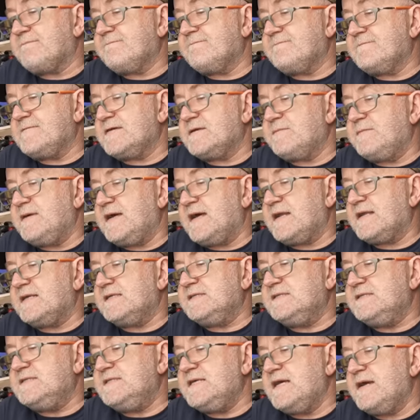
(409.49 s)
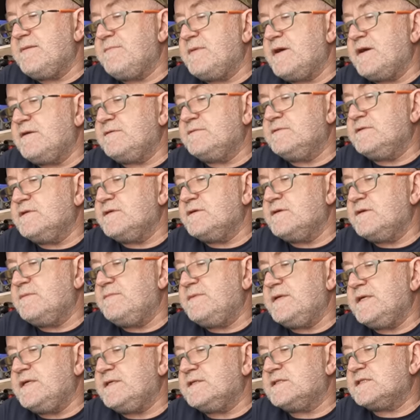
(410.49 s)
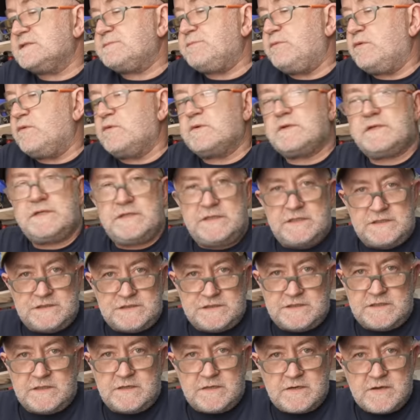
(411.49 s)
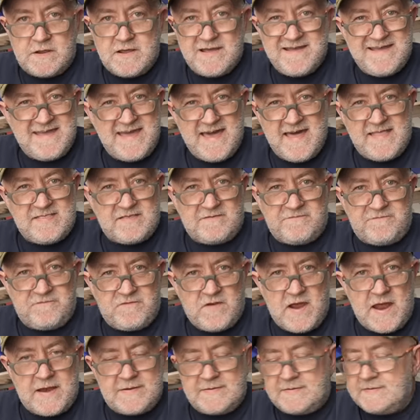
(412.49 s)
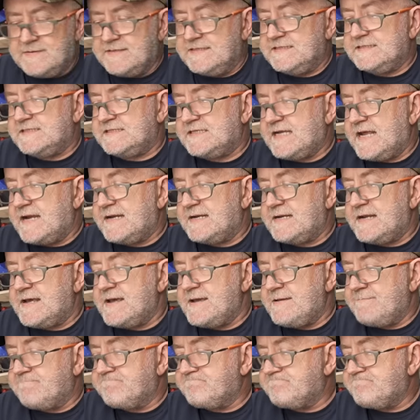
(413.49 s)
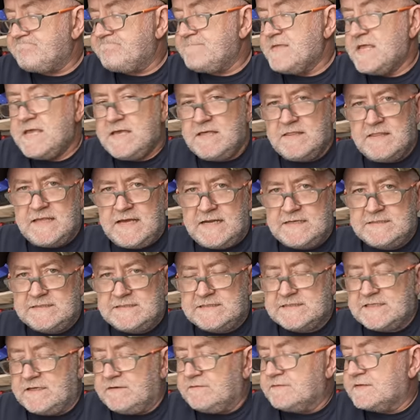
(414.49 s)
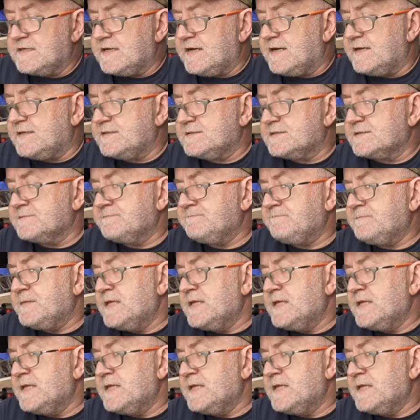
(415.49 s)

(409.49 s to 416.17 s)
What about a demo derby sport edition out the front this Saturday? That'd sell cars.